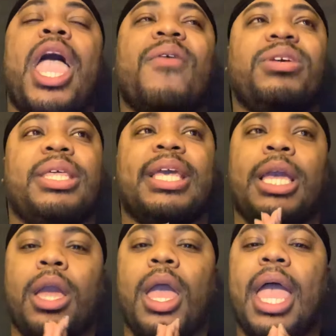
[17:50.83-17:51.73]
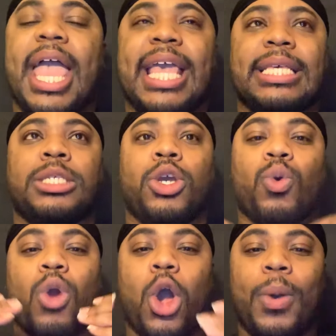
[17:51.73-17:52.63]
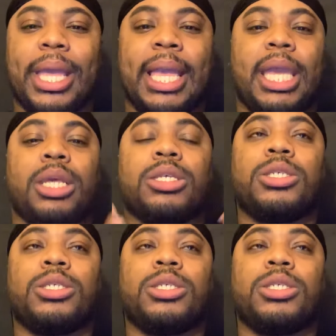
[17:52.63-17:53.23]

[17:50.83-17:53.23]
Everything is growing and getting